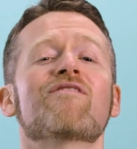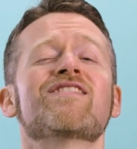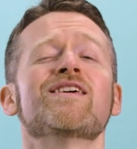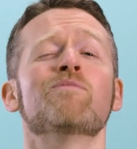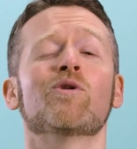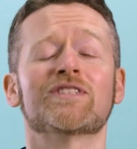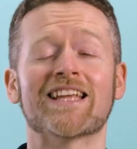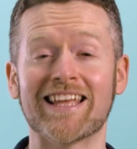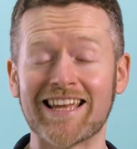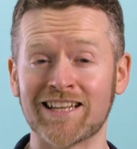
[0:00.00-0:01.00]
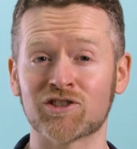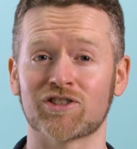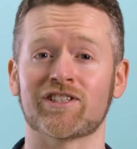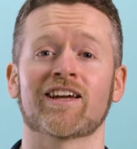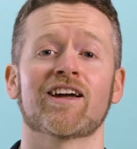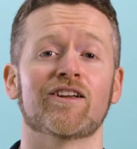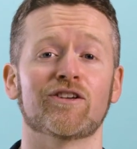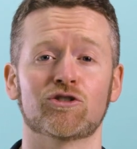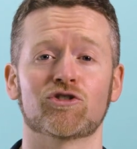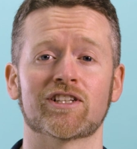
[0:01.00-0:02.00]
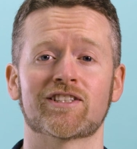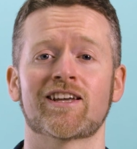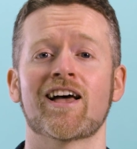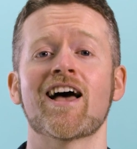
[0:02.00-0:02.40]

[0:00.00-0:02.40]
of the most interesting nutrients,